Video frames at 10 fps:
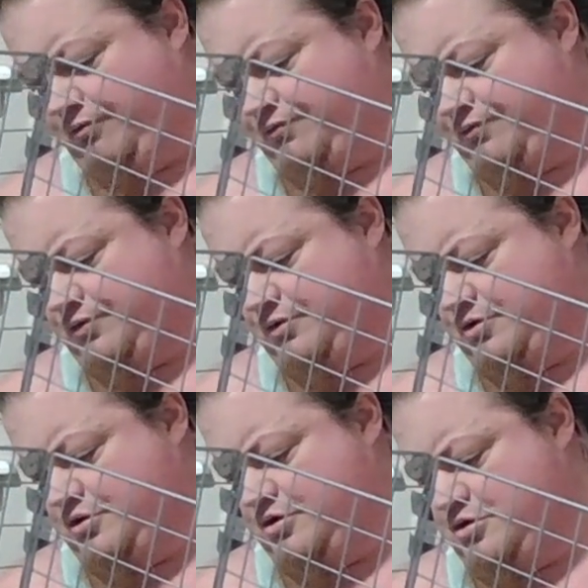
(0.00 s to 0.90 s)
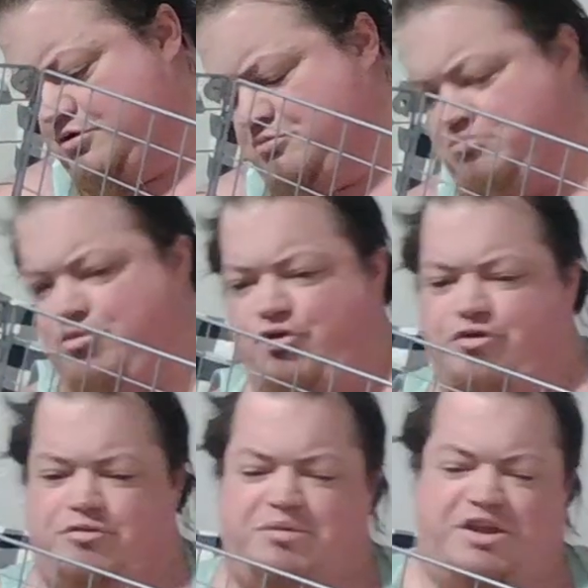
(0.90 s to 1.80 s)
rough
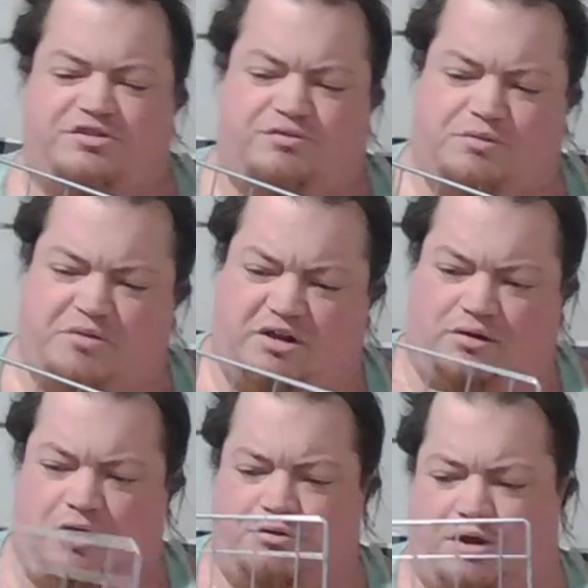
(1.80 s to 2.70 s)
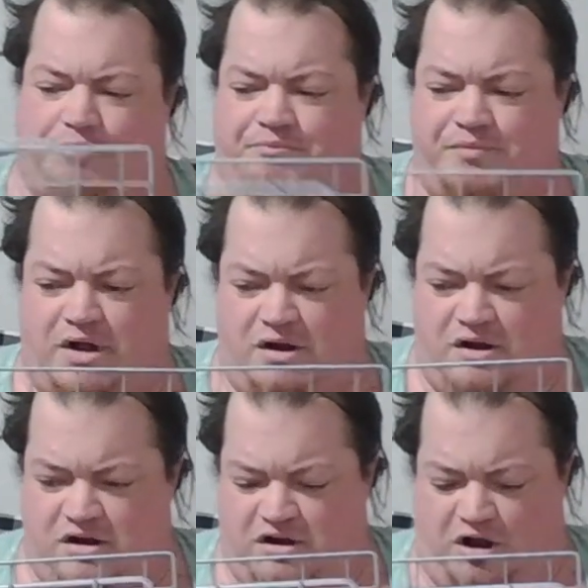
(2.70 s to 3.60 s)
bird piece of the metal. Okay.
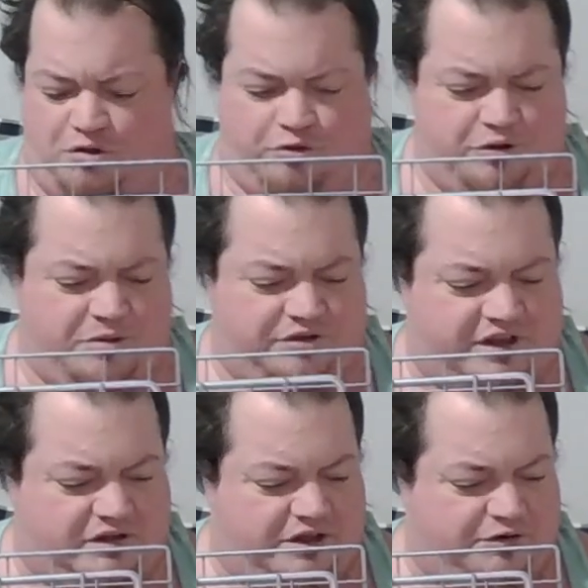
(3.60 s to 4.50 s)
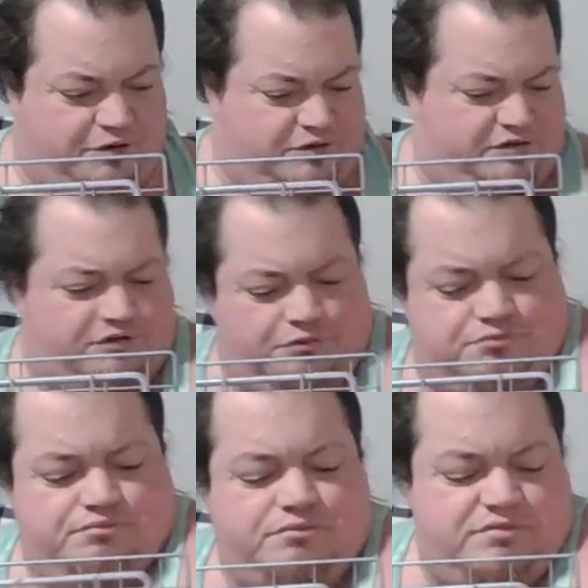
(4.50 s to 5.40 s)
I'll worry about that later. So,
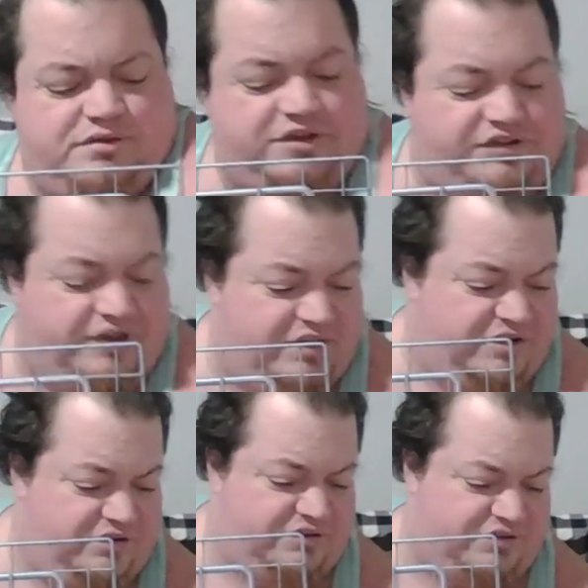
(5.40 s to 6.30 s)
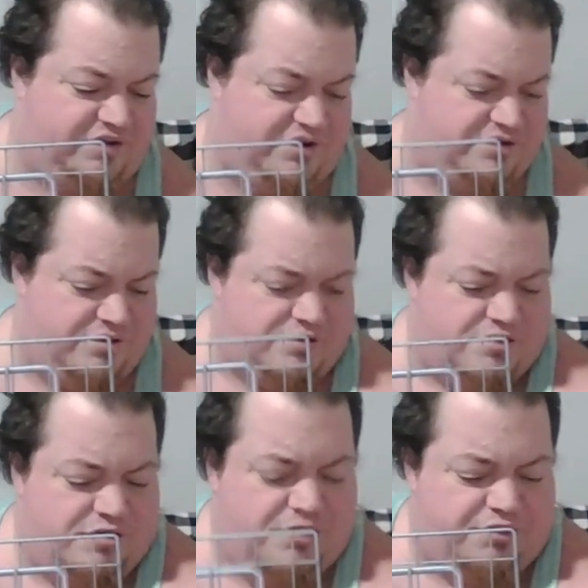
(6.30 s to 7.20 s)
this is
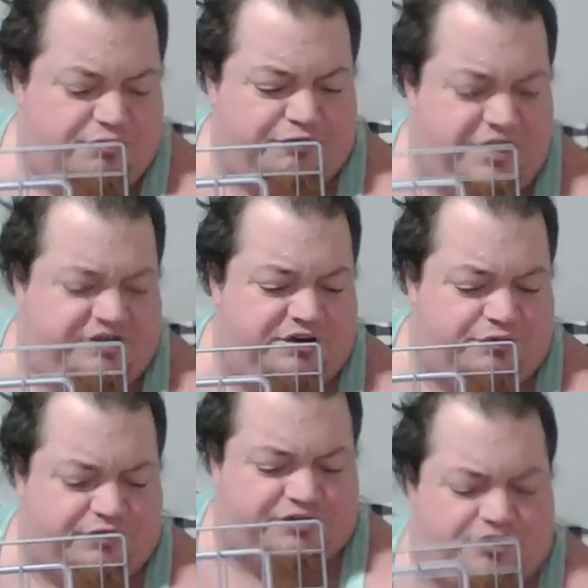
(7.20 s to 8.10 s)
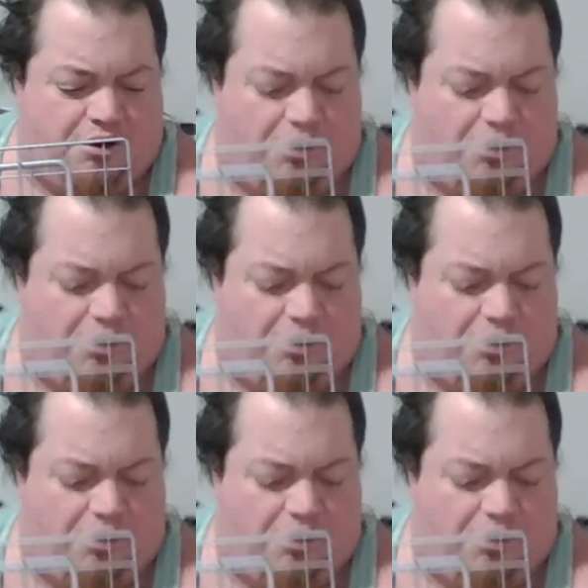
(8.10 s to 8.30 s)
three tiers.